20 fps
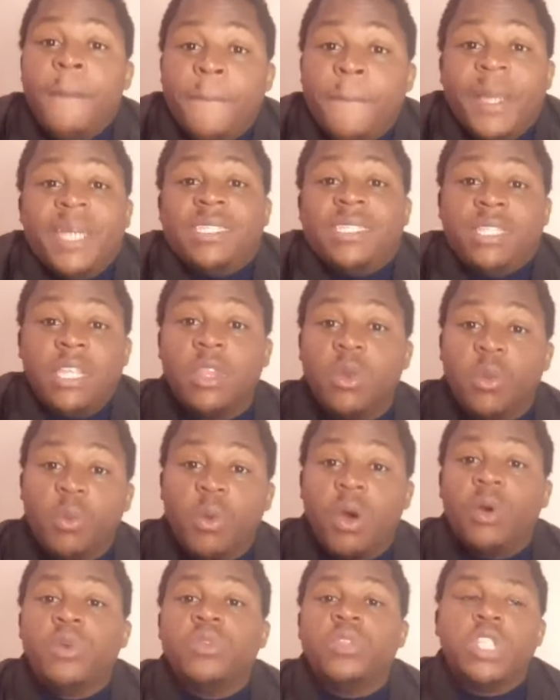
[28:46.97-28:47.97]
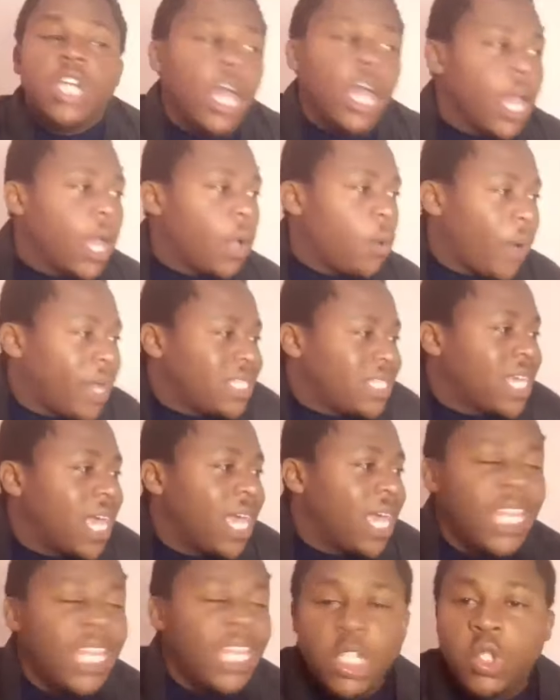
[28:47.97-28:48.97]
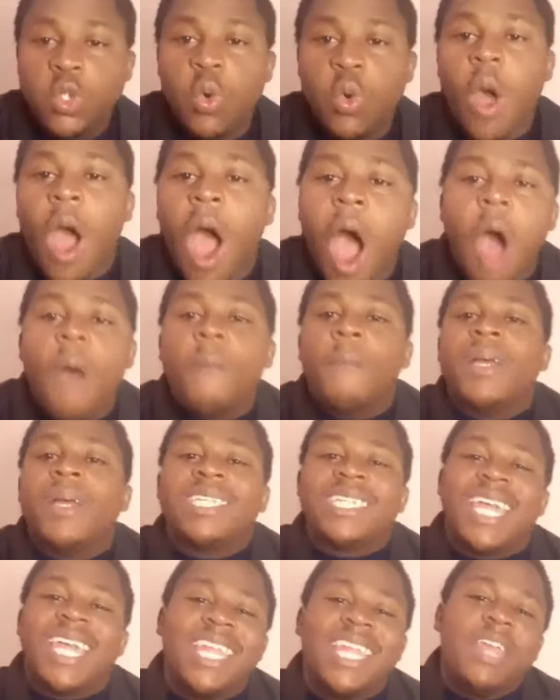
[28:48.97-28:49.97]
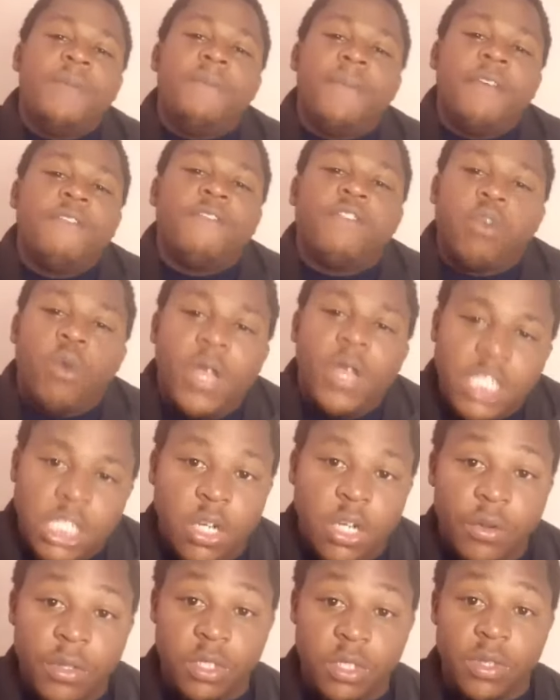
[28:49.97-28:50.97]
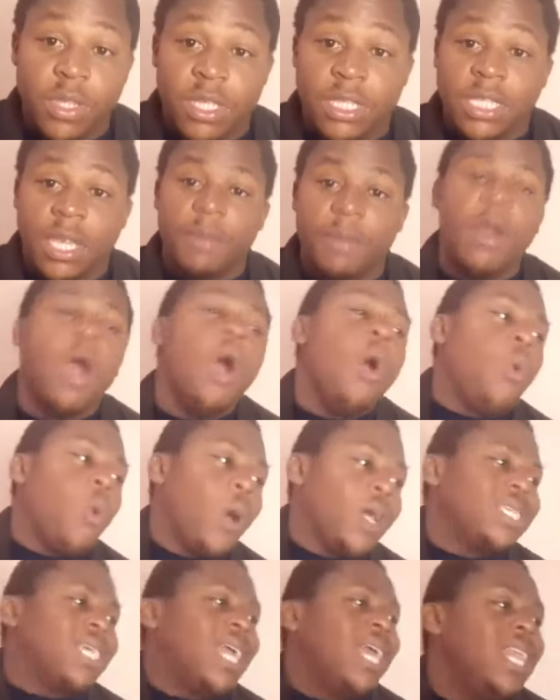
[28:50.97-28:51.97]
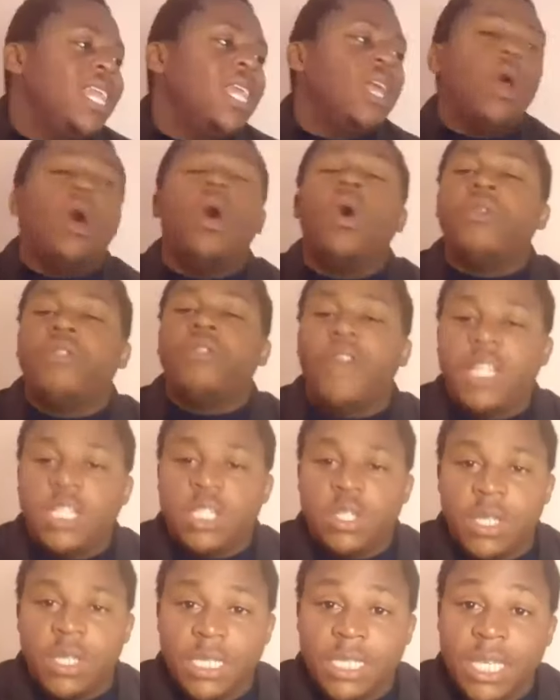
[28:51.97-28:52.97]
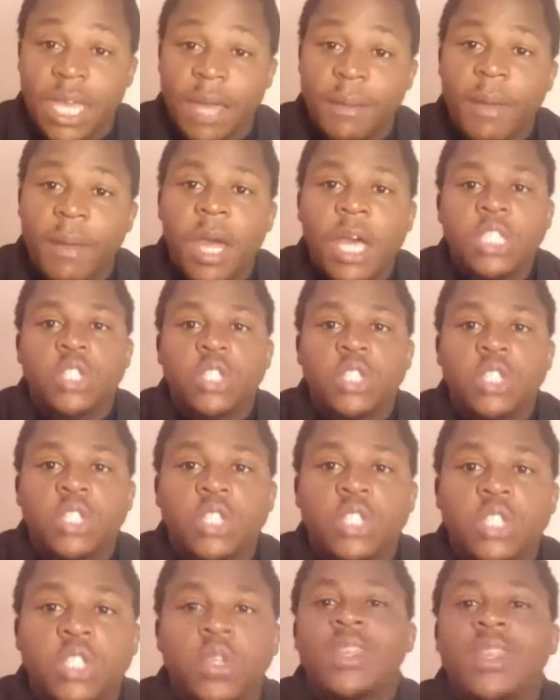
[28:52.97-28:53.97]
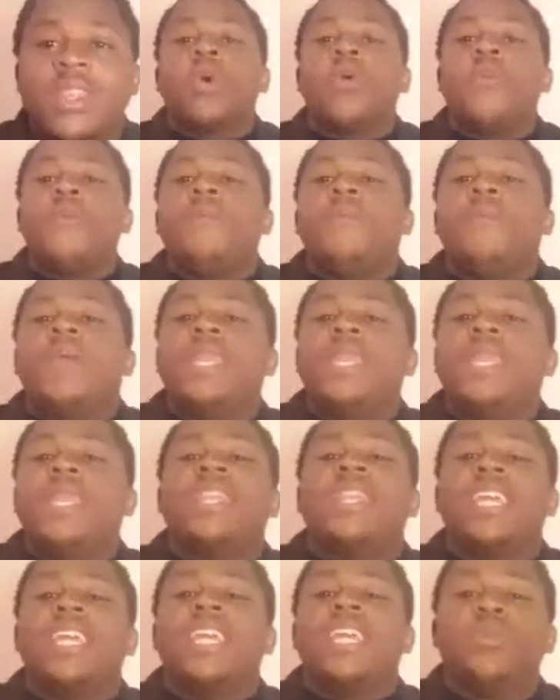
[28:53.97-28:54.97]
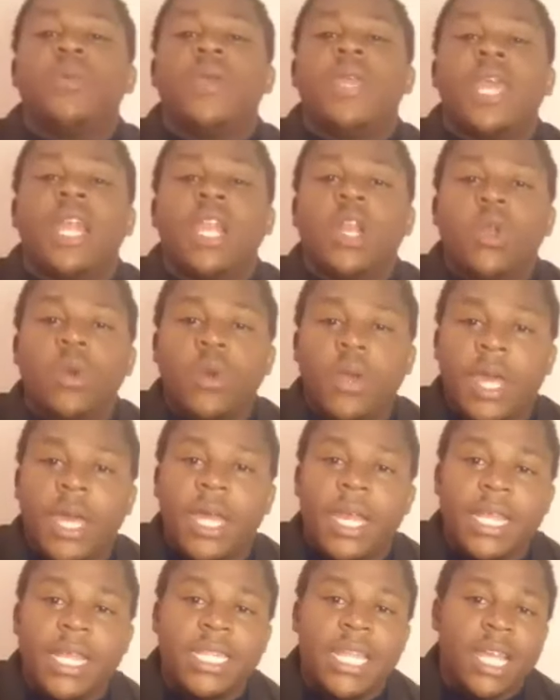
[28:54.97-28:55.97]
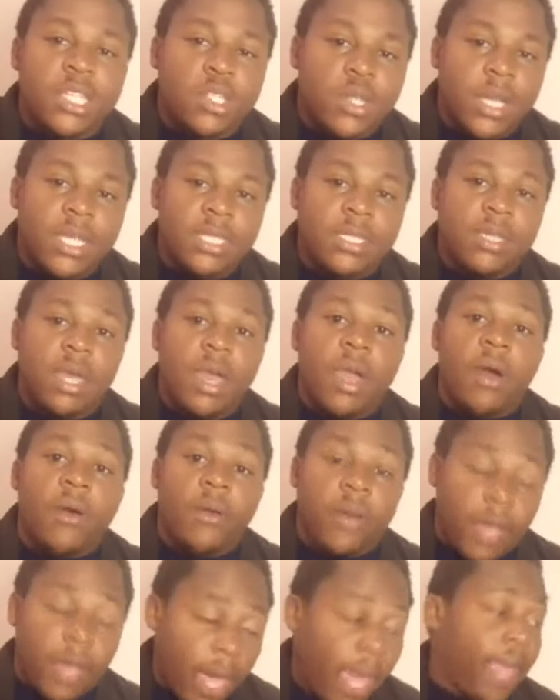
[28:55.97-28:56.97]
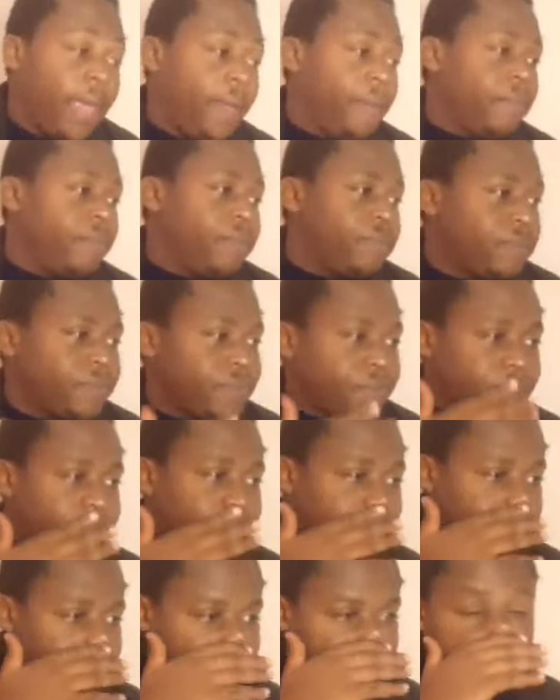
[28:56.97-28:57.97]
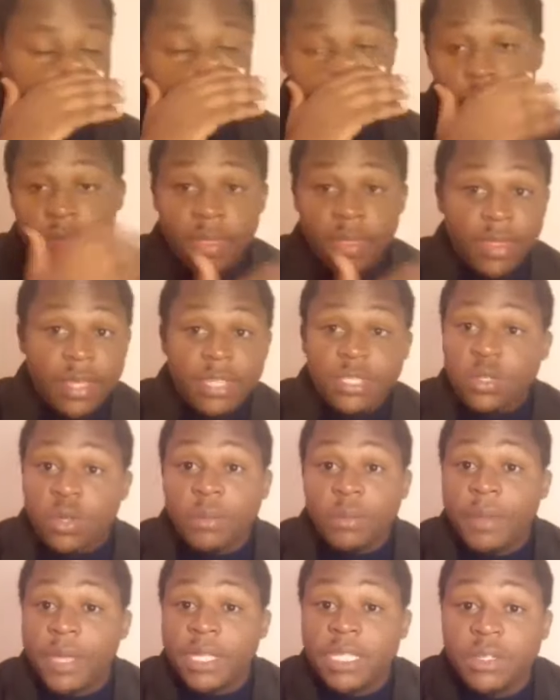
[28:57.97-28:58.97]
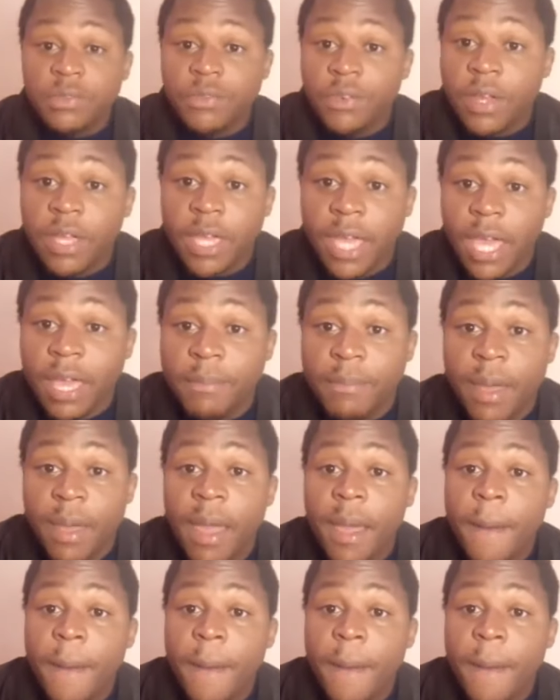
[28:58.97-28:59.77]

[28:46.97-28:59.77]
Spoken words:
best in the world. What can he do? How much can he be influential into this game? What can he offer into this game? So there are so many things we can look at and actually say, okay, this could be a different game,